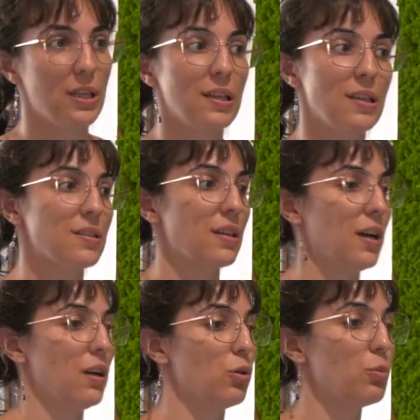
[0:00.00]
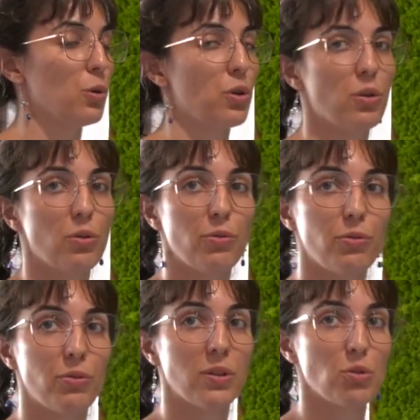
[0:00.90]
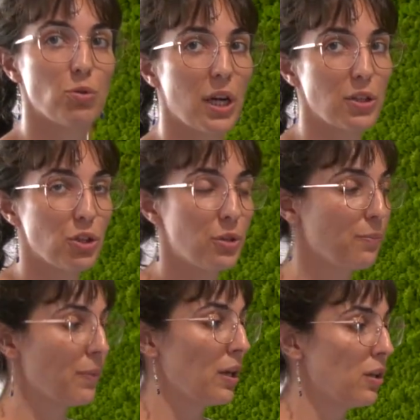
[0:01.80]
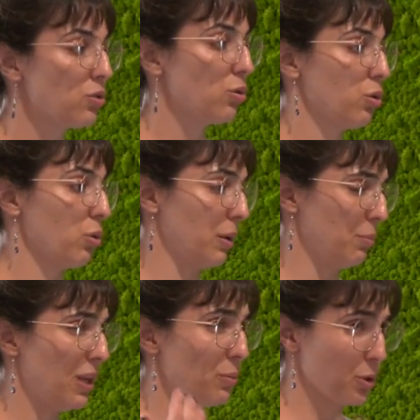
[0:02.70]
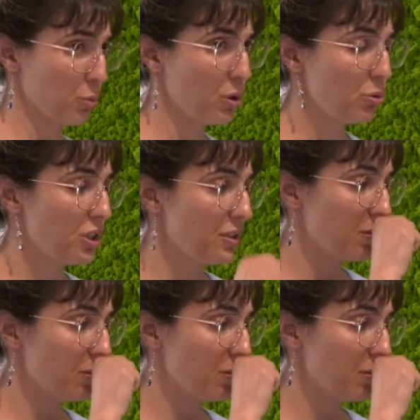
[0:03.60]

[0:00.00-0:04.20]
There's a lot more of structure. So you can build more quotients